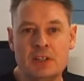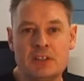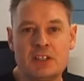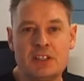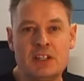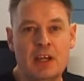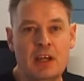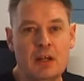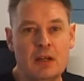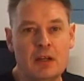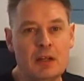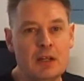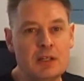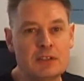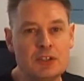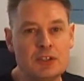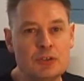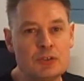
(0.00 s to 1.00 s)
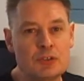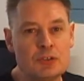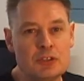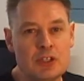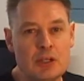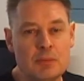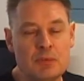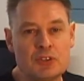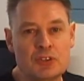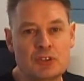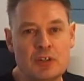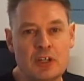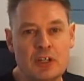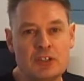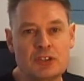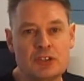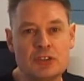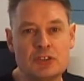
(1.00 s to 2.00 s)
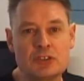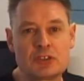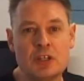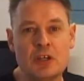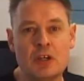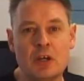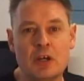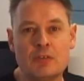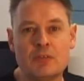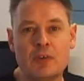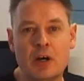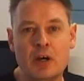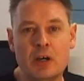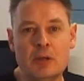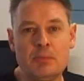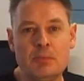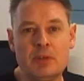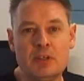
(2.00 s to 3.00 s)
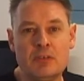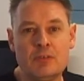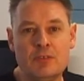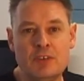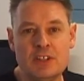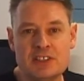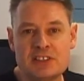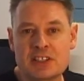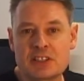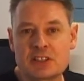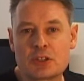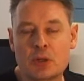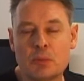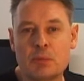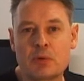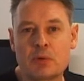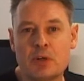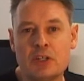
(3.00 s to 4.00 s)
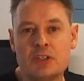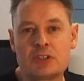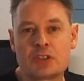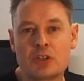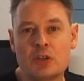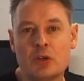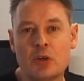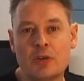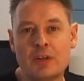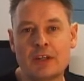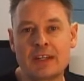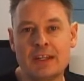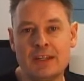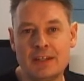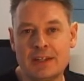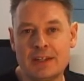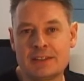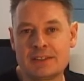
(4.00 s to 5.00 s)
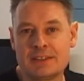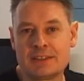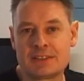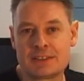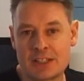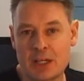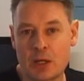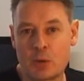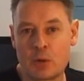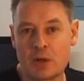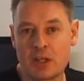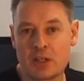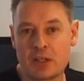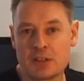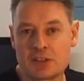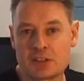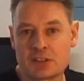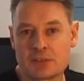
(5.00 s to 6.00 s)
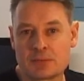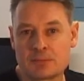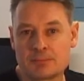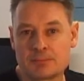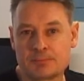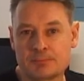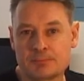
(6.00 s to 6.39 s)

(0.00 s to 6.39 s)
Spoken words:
Today I'd like to do some demonstrations of IPv6 operation on the Kinetis tower kits.